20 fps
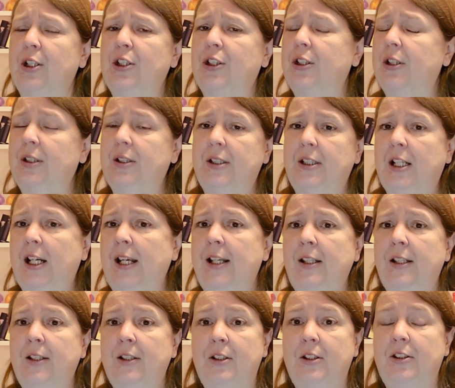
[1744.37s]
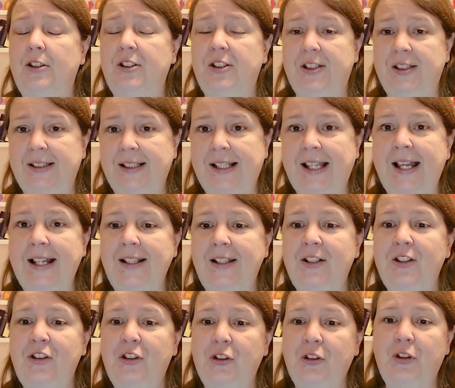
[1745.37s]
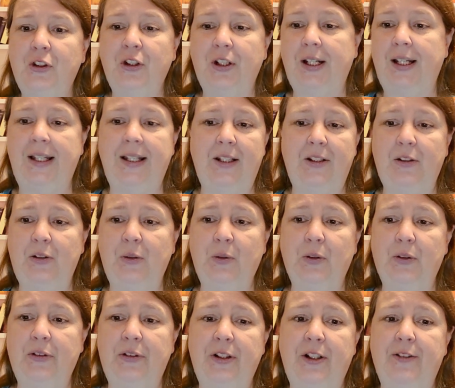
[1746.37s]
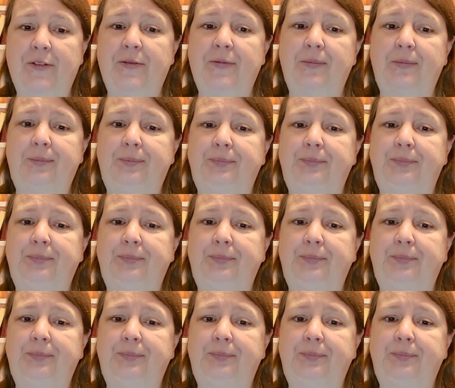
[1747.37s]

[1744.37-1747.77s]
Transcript: She slightly, slightly shook her head to herself.